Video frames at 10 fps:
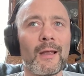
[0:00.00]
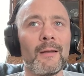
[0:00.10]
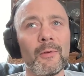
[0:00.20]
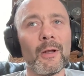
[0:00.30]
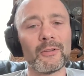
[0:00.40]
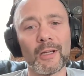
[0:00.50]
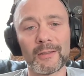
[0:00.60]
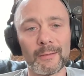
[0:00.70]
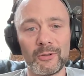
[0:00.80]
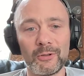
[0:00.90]
and
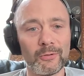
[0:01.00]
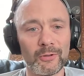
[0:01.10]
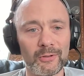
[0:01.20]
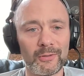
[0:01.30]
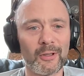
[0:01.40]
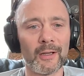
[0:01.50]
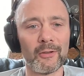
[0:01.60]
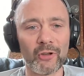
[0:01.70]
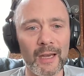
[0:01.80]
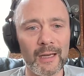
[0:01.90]
startups do kind of
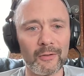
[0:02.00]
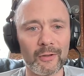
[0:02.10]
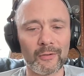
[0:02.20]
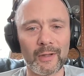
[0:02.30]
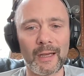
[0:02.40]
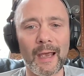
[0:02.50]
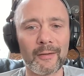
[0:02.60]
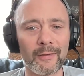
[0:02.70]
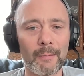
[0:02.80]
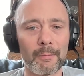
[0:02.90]
change as they get
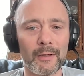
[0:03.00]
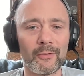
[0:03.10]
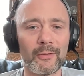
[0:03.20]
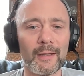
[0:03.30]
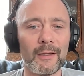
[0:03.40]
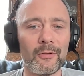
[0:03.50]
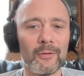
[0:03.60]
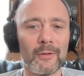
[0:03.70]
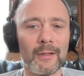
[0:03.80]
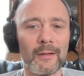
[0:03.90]
established, and they do
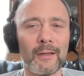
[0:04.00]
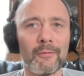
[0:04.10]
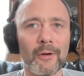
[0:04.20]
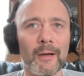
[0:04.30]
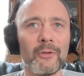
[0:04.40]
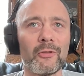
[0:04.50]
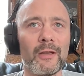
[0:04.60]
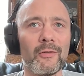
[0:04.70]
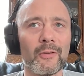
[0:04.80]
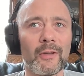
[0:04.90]
the environment
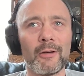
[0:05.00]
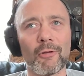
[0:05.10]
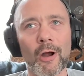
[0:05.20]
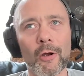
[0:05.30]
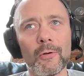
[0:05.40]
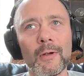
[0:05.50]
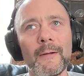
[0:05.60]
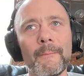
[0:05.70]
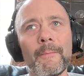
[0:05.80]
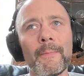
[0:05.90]
changes, they grow,
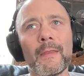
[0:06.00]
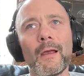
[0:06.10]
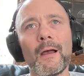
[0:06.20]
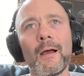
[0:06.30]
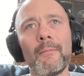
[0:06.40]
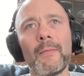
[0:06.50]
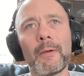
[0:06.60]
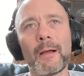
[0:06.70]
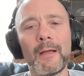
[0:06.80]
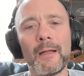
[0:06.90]
they
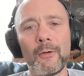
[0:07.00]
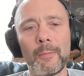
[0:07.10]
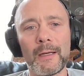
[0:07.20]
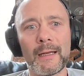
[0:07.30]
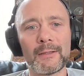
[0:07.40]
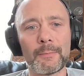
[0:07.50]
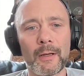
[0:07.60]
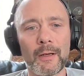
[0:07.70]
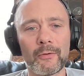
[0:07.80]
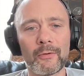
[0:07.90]
become a little bit less
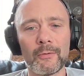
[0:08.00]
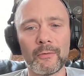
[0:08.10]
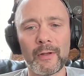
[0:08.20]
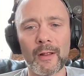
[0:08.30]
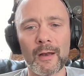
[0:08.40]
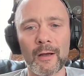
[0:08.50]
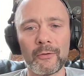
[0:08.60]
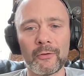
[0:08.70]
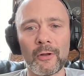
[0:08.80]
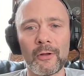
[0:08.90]
personal. Obviously, the
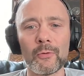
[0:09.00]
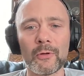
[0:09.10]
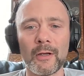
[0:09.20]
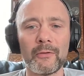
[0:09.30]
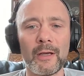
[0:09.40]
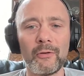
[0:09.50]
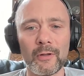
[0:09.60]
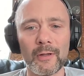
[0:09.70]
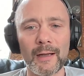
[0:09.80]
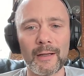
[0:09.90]
larger the
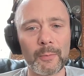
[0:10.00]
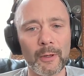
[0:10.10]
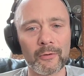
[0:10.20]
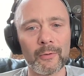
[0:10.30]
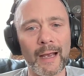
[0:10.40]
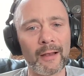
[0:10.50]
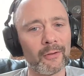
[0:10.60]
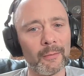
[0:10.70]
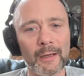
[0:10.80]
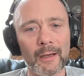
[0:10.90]
organization, the less personal it has
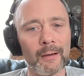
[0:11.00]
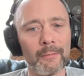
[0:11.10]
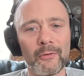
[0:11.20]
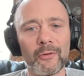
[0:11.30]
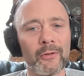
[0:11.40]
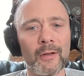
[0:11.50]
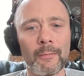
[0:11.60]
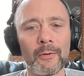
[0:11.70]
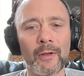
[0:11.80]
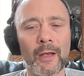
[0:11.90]
to become. It's just a
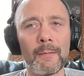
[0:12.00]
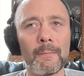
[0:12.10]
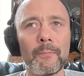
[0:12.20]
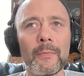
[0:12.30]
numbers game.